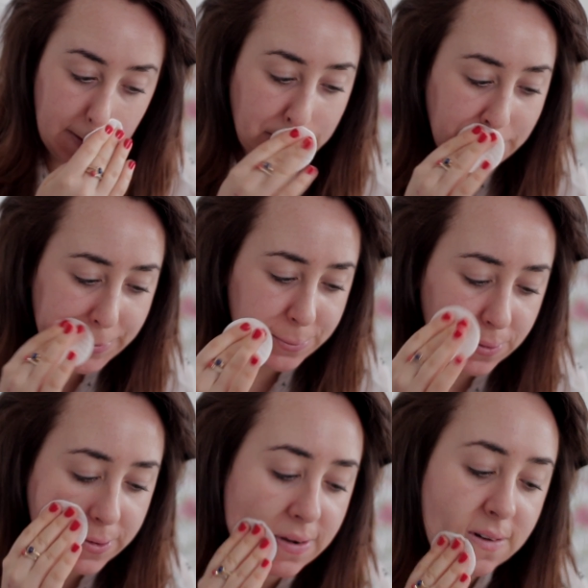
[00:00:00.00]
I'm not
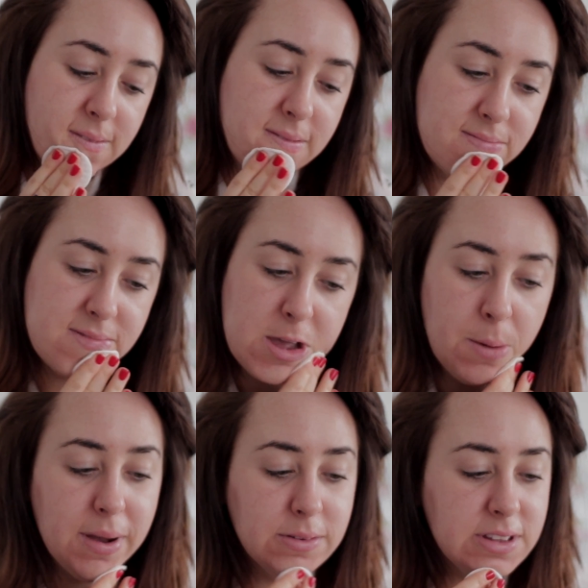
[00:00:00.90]
sure
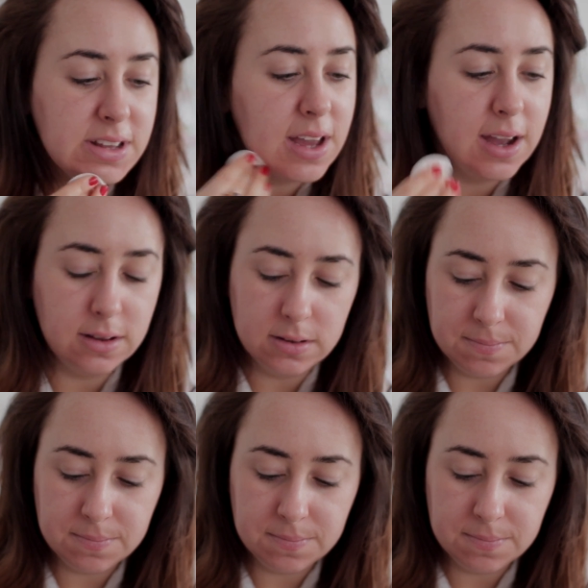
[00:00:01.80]
about it yet.